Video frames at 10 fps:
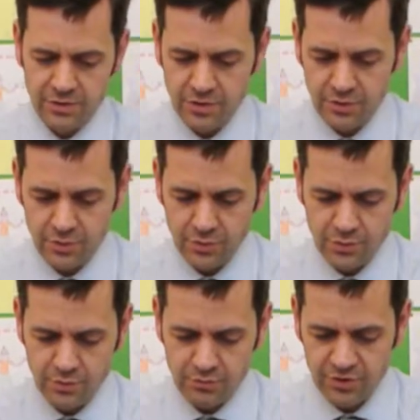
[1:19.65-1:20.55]
to
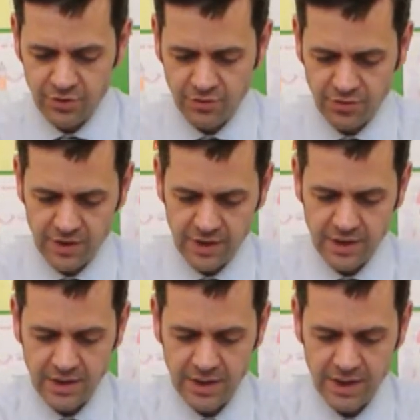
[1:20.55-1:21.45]
reduce the
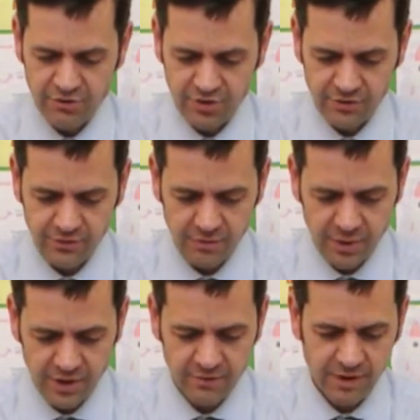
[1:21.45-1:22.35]
heat transfer
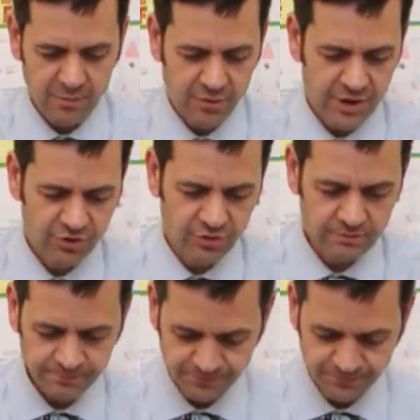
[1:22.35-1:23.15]
by evaporation